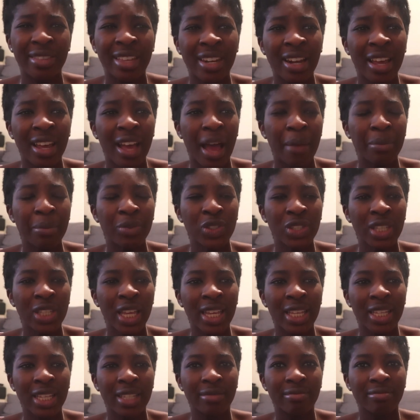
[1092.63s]
then I'm just
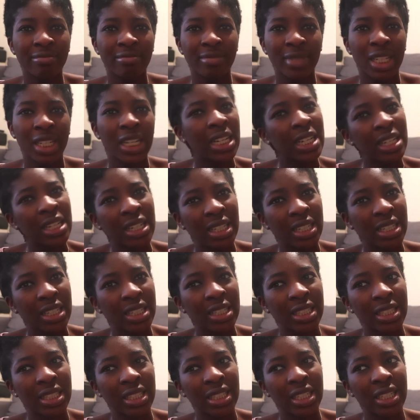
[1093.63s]
like
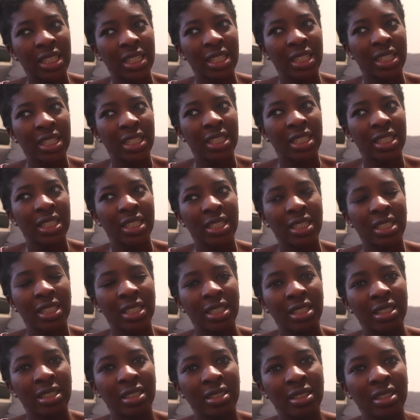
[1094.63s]
Huck
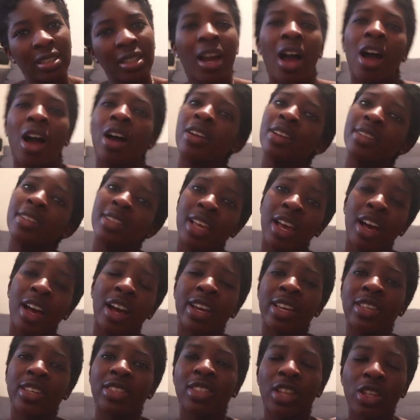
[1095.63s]
Honestly,
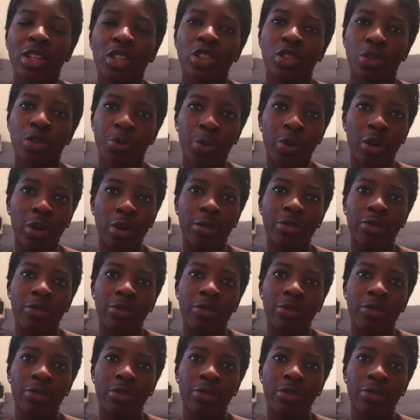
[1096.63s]
Huck is such a supporting